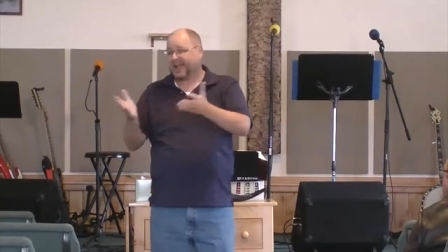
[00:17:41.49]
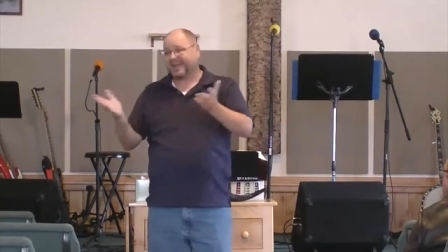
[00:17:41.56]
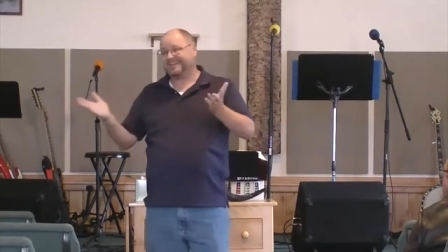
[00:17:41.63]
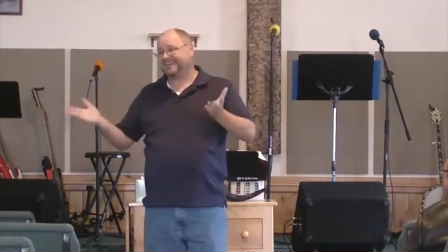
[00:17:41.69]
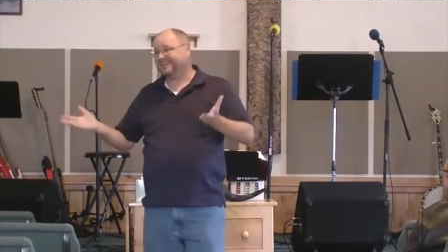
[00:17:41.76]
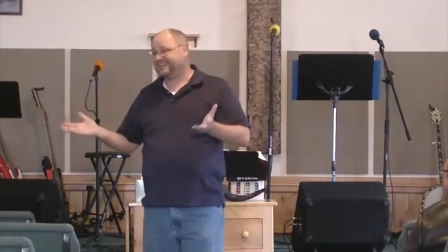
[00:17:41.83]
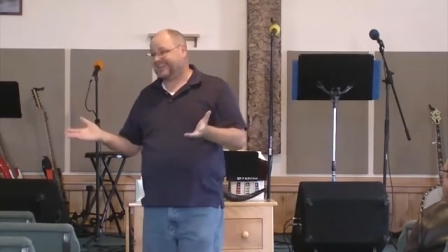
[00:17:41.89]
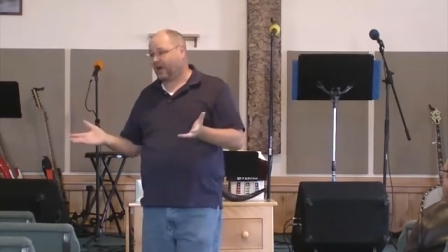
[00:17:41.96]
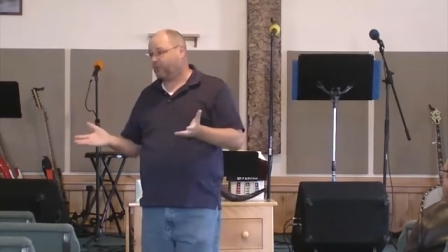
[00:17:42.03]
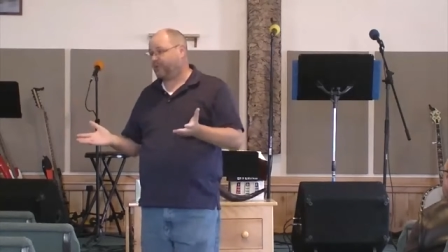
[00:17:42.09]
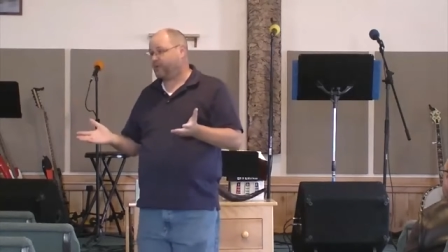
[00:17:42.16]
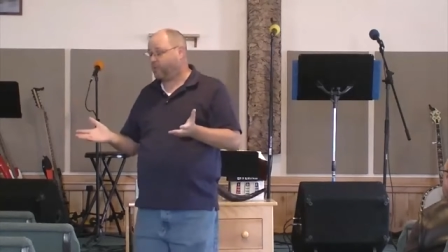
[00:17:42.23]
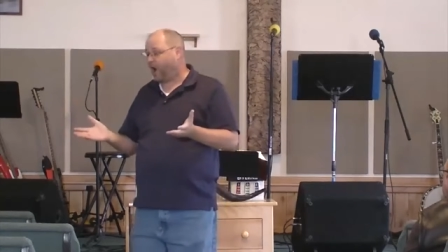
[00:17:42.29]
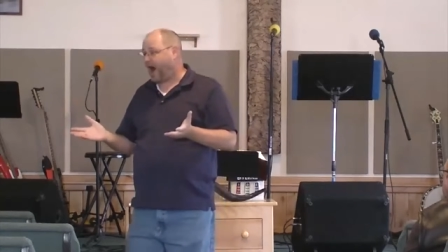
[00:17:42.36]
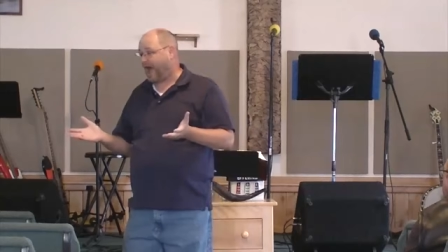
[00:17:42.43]
God didn't tell
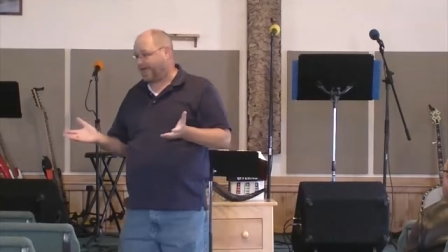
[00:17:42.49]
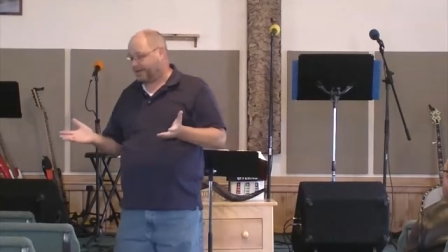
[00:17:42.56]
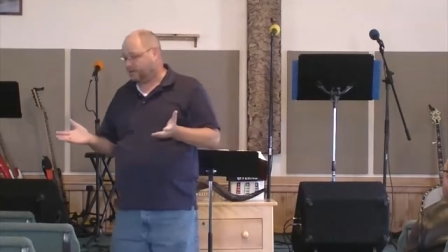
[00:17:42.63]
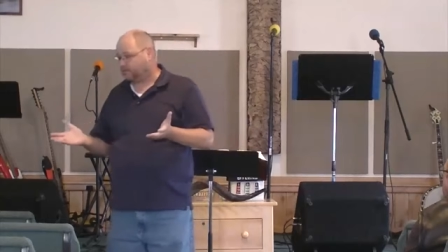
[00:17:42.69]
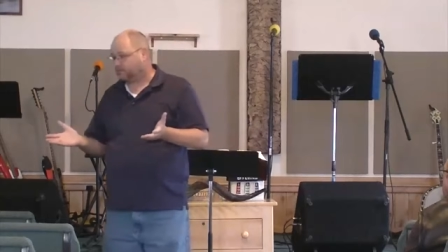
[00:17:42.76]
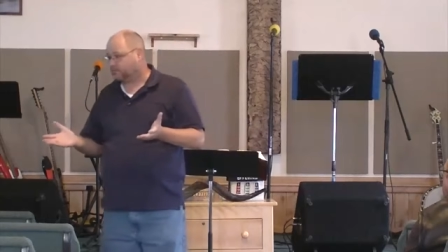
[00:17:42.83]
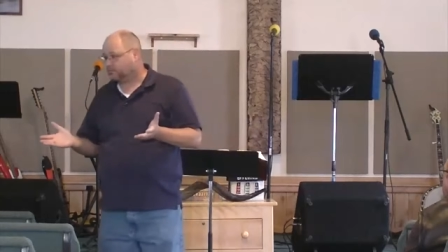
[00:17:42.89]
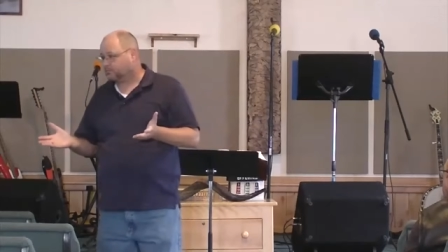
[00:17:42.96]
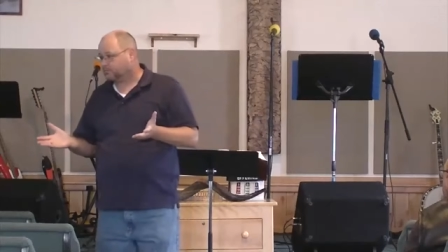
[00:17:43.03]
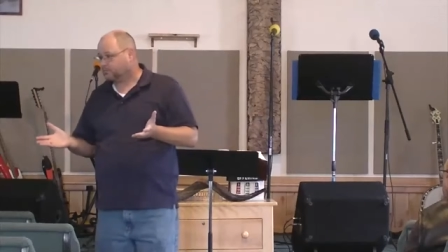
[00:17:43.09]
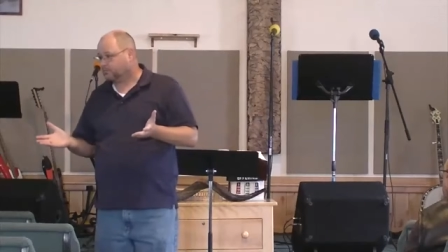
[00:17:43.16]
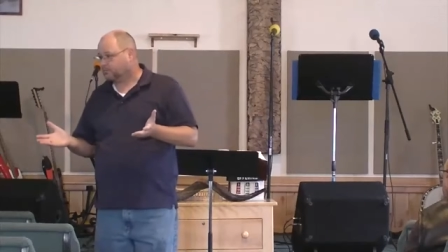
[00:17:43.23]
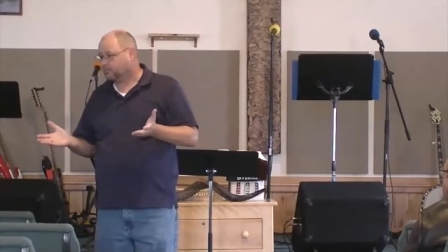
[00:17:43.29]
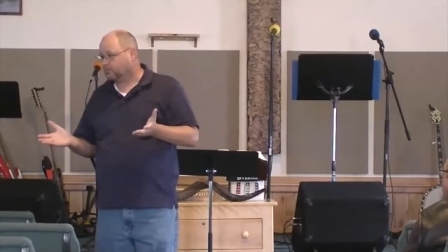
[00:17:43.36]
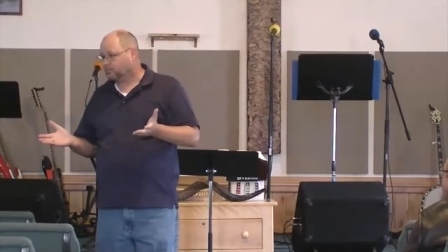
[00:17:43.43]
me why.
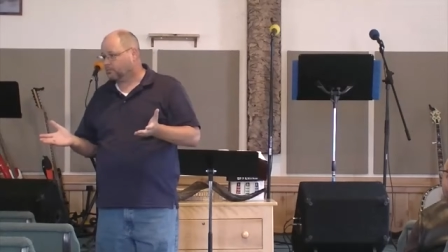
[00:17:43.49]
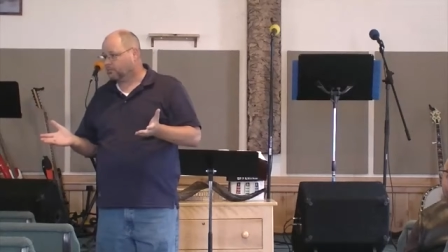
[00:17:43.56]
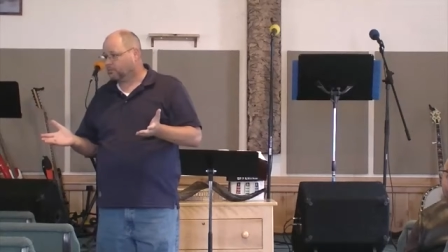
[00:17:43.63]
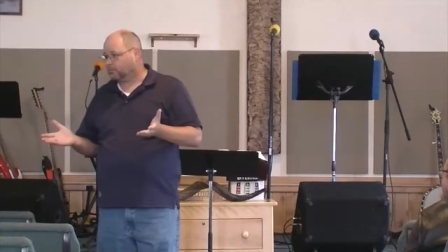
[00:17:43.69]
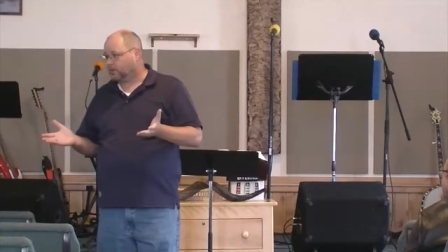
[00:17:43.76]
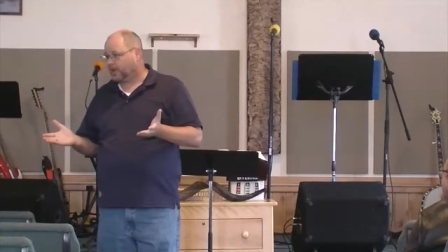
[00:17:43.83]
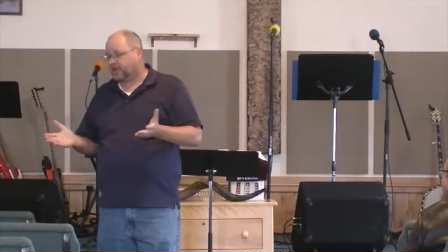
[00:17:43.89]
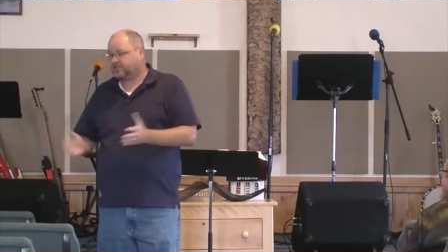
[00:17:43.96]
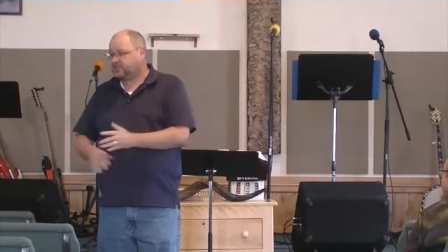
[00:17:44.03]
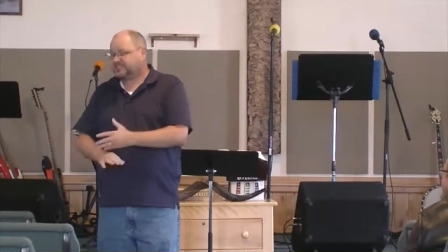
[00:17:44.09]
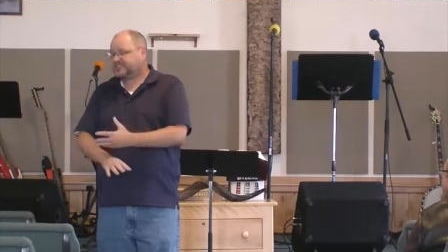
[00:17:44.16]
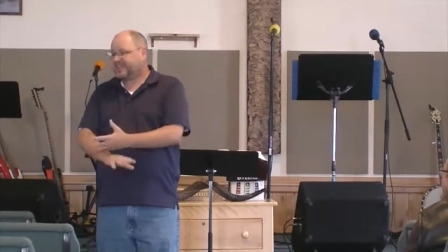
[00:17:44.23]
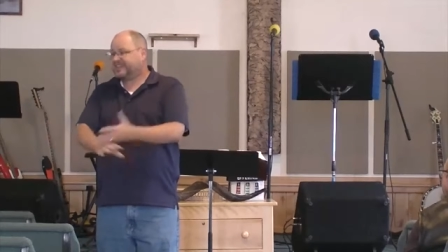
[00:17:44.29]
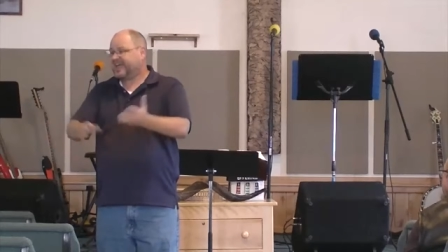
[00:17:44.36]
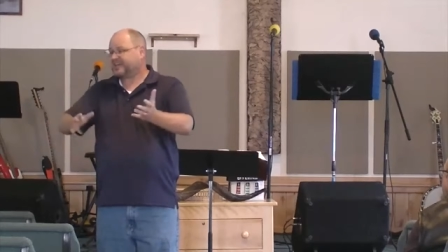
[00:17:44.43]
He
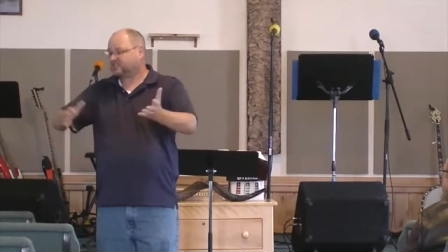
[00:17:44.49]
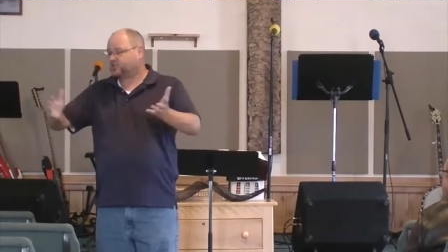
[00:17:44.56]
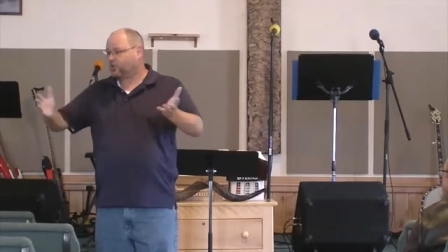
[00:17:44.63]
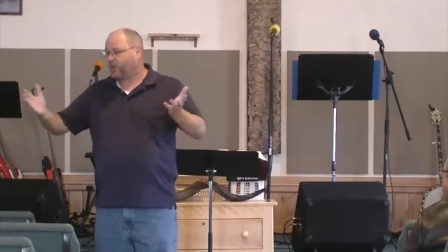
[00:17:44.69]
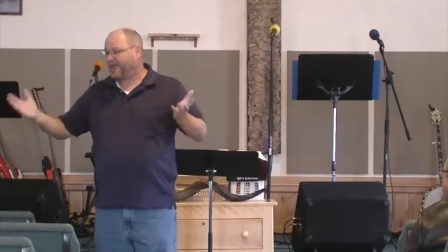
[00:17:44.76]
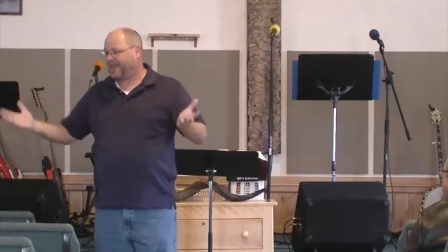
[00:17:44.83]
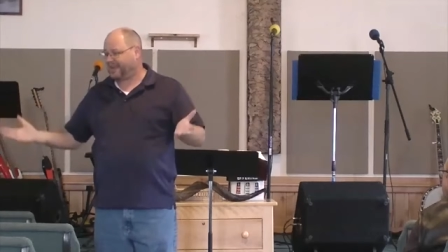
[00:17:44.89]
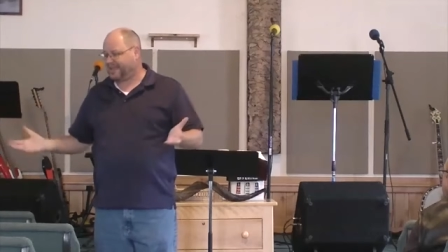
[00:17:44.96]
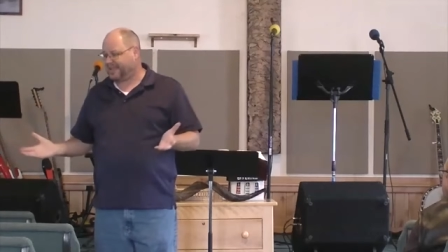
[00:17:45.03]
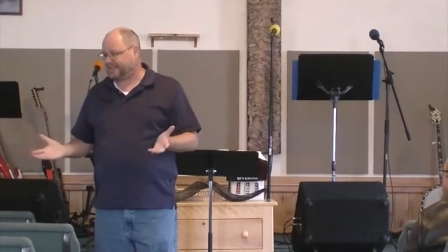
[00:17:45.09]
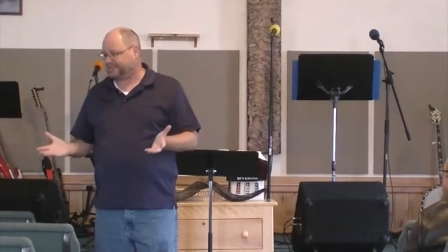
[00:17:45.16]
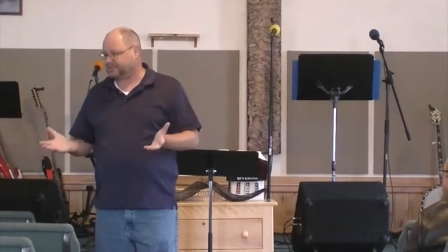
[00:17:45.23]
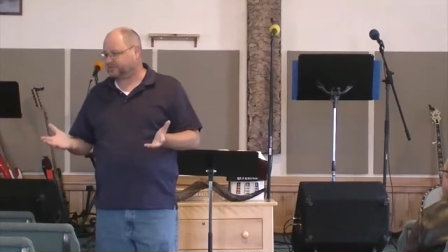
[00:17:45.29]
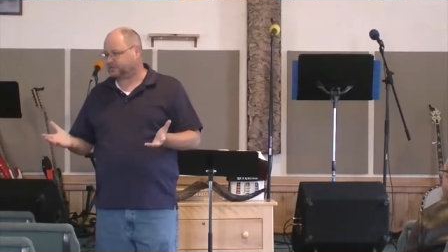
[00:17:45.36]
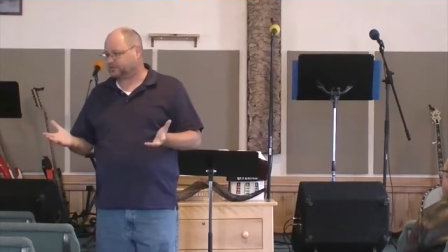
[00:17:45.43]
just said that's the way it
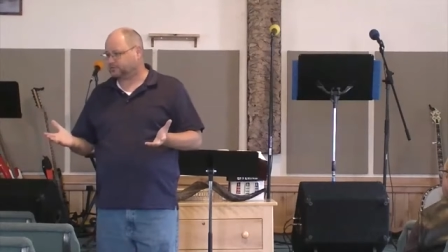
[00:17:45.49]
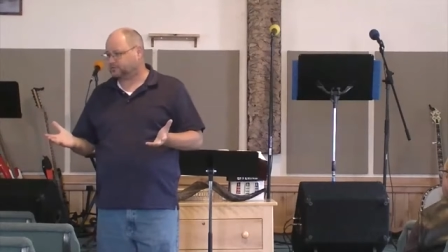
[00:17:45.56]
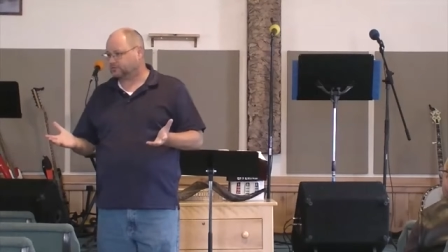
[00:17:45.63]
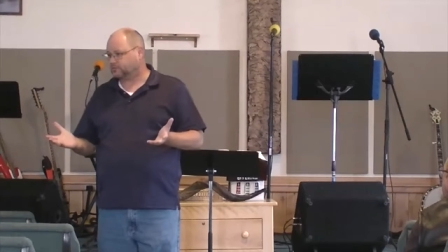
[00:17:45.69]
is.